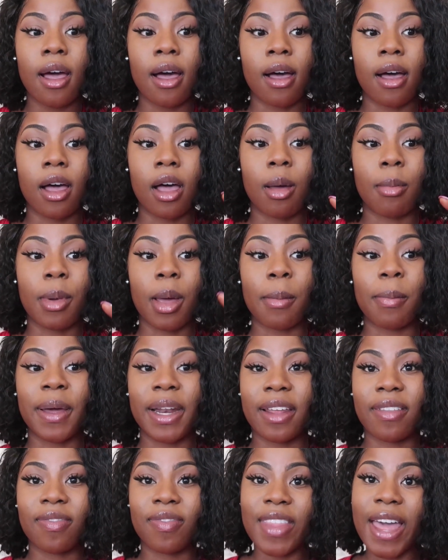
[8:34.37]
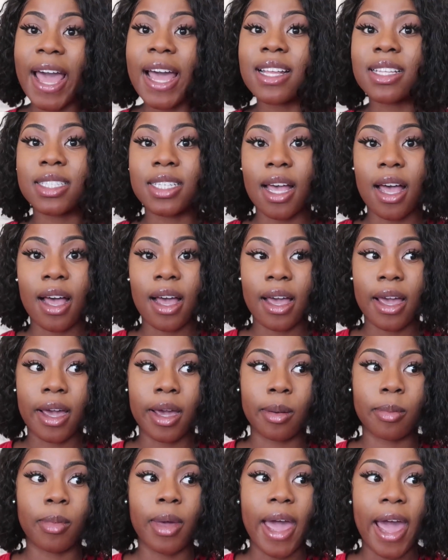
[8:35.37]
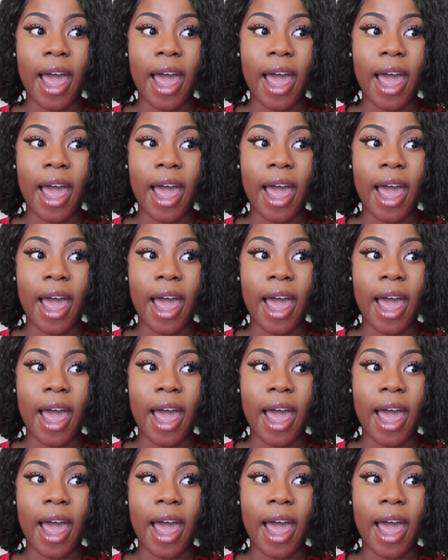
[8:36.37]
But at that time,